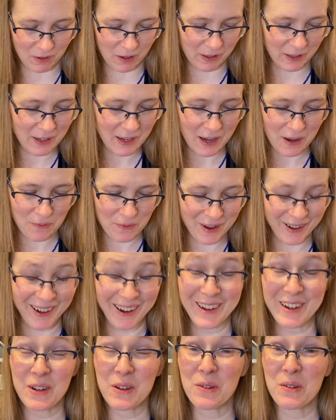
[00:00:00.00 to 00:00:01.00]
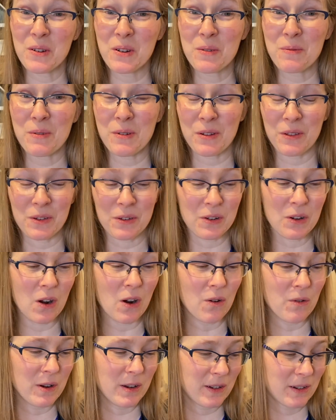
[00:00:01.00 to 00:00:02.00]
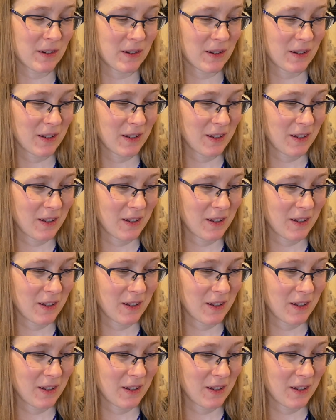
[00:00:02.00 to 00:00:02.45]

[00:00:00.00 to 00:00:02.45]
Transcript: neat one as usual. There's always